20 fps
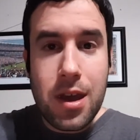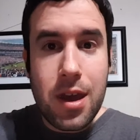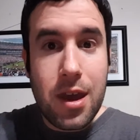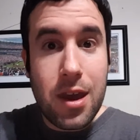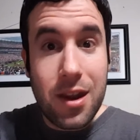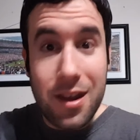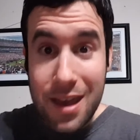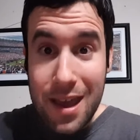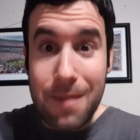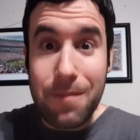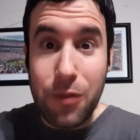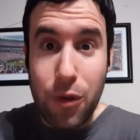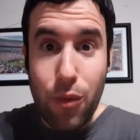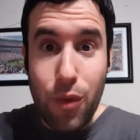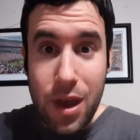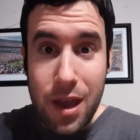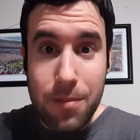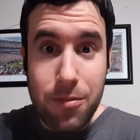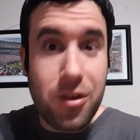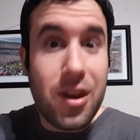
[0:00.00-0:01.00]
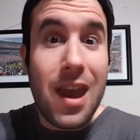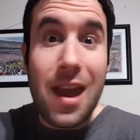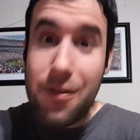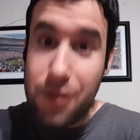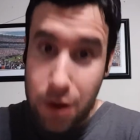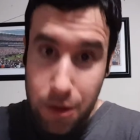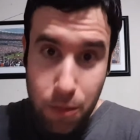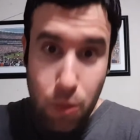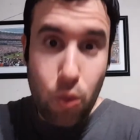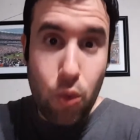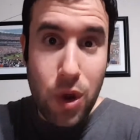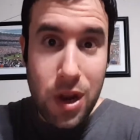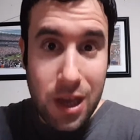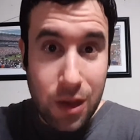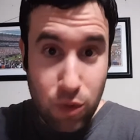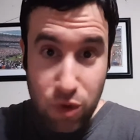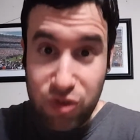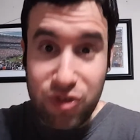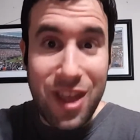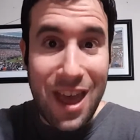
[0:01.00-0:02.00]
in a game the Rams ended up
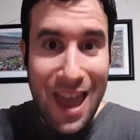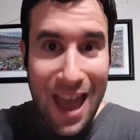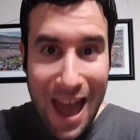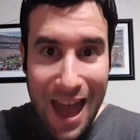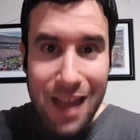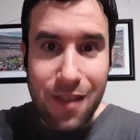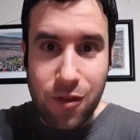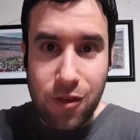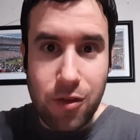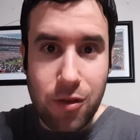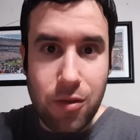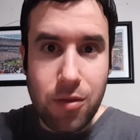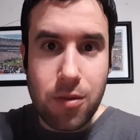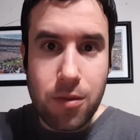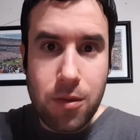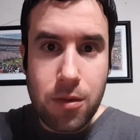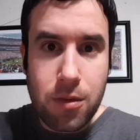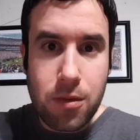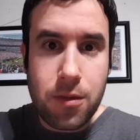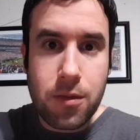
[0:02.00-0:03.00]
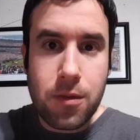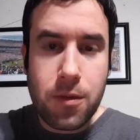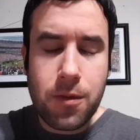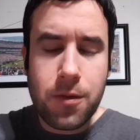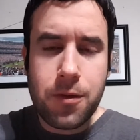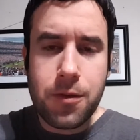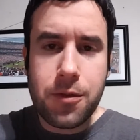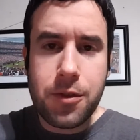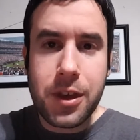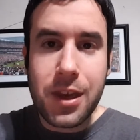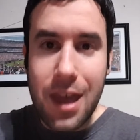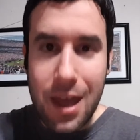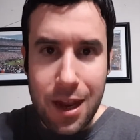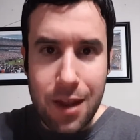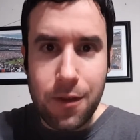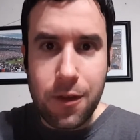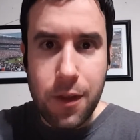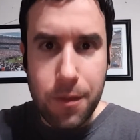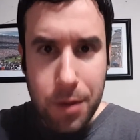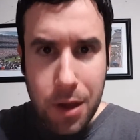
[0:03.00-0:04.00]
winning, which they had to get
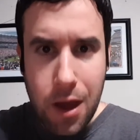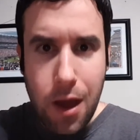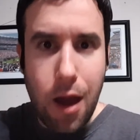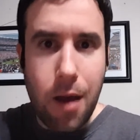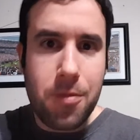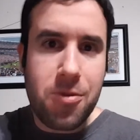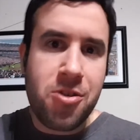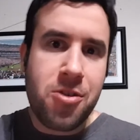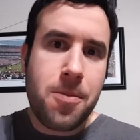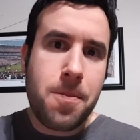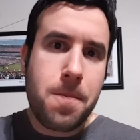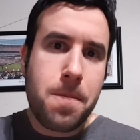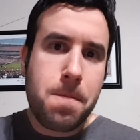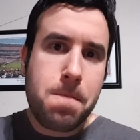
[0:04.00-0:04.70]
into the playoffs.